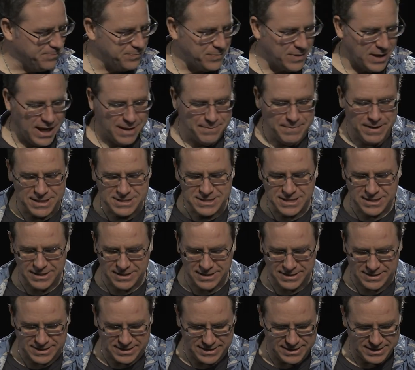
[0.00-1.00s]
I mention
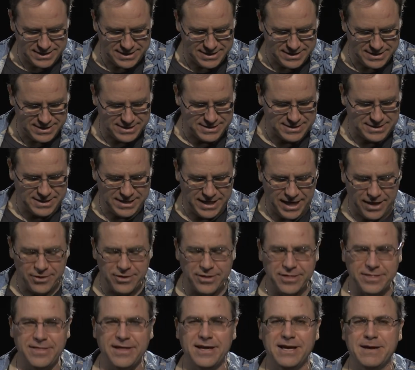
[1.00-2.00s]
this because the other
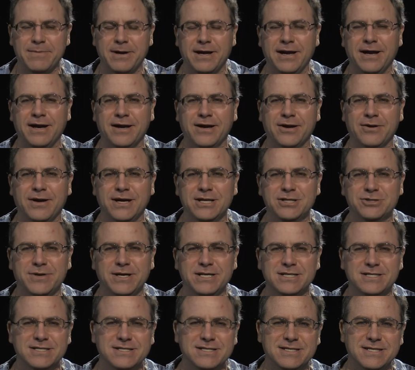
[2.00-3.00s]
thing about
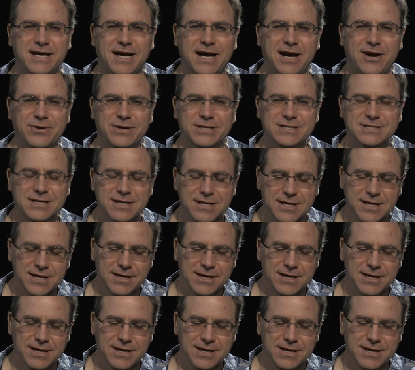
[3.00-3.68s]
graduations now is